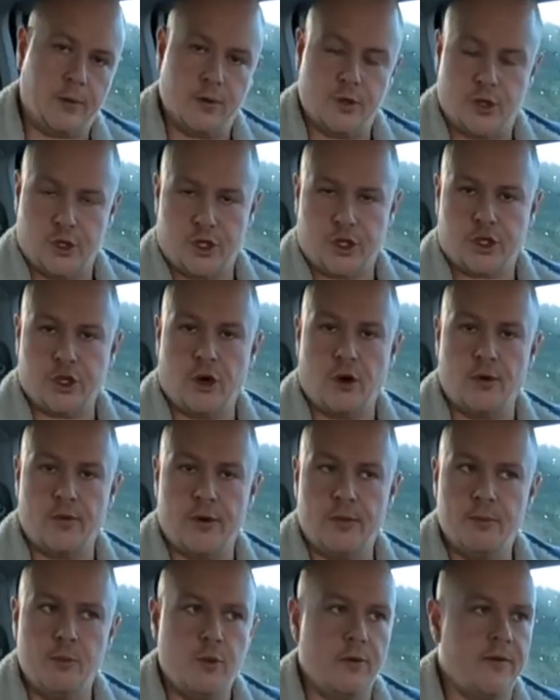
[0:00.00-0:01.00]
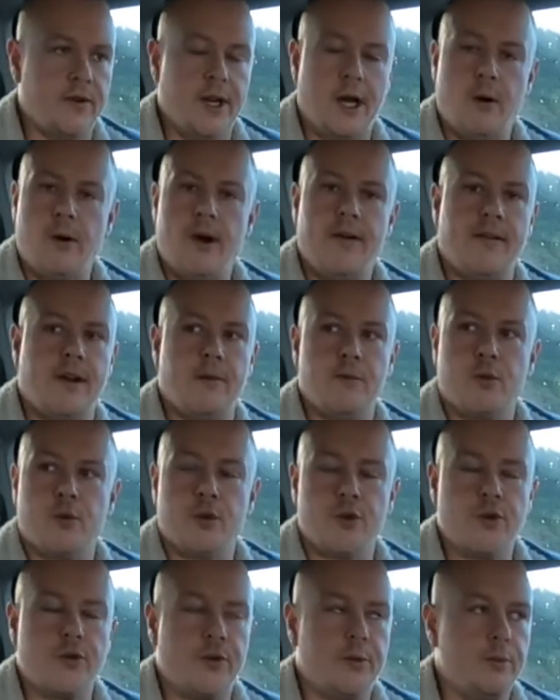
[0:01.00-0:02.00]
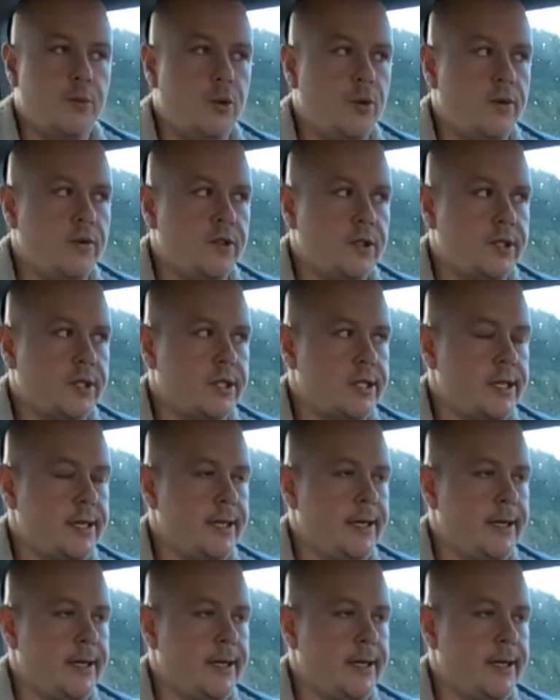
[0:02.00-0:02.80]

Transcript: could just start removing. However I'm going to remove it.